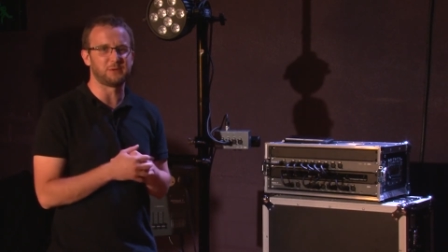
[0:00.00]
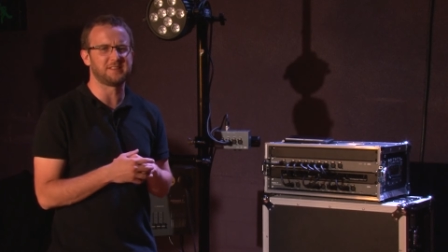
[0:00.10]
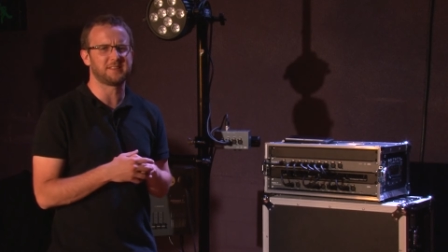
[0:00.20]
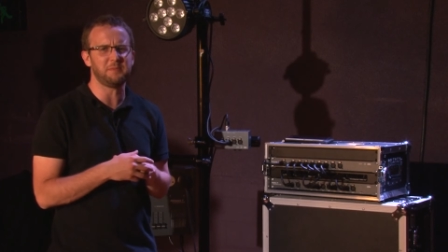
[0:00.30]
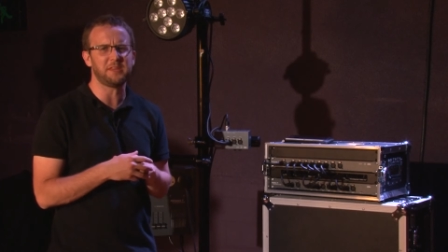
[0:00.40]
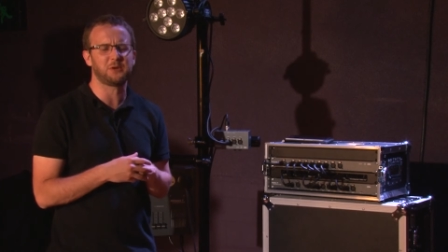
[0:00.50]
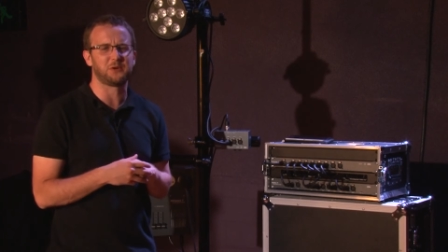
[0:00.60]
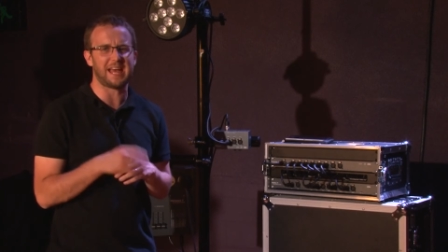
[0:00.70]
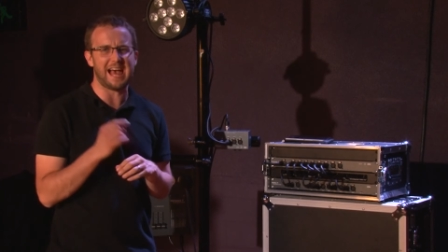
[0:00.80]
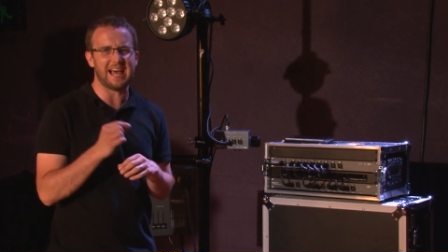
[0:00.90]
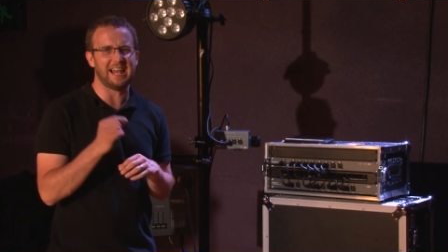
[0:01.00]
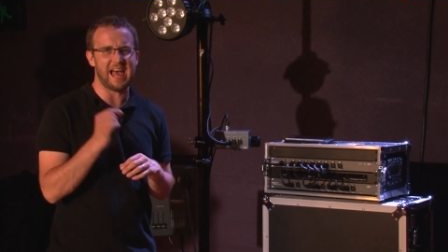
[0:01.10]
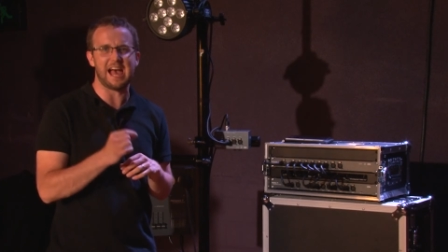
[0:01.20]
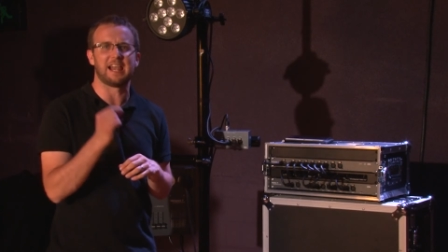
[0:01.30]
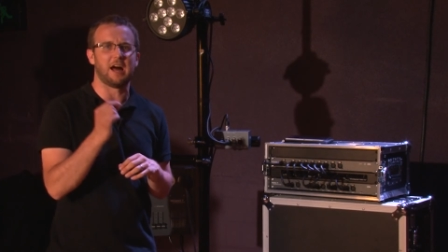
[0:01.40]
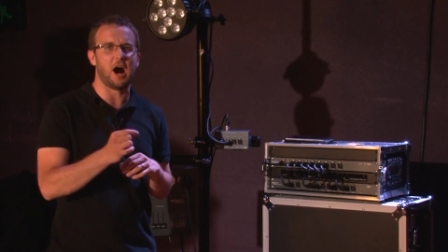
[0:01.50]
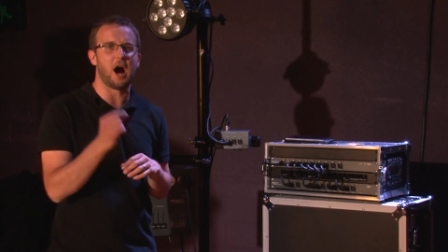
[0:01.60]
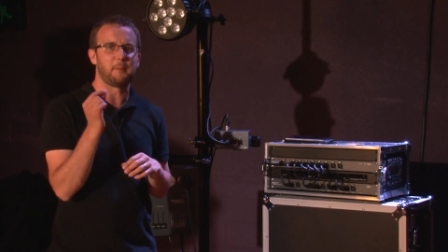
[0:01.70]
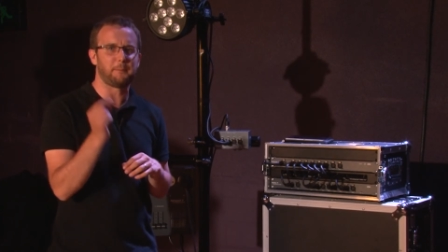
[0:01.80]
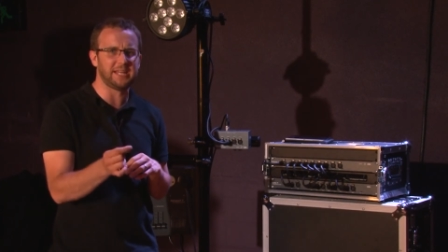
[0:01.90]
which is something called
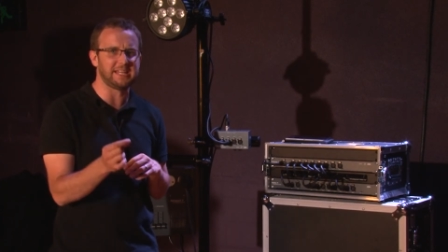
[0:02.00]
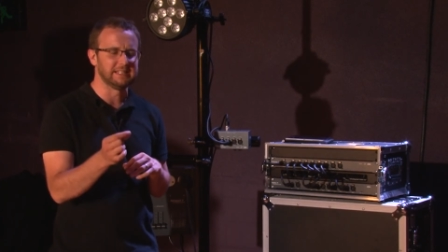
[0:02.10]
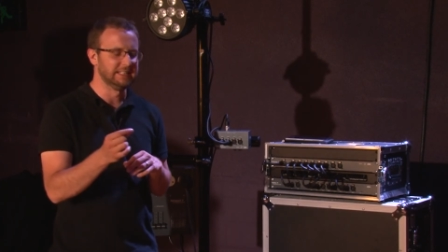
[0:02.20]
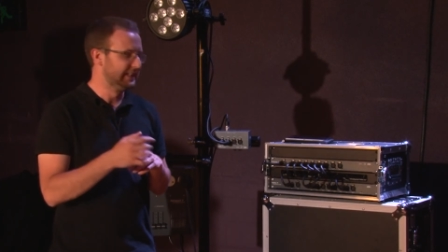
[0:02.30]
LLRP.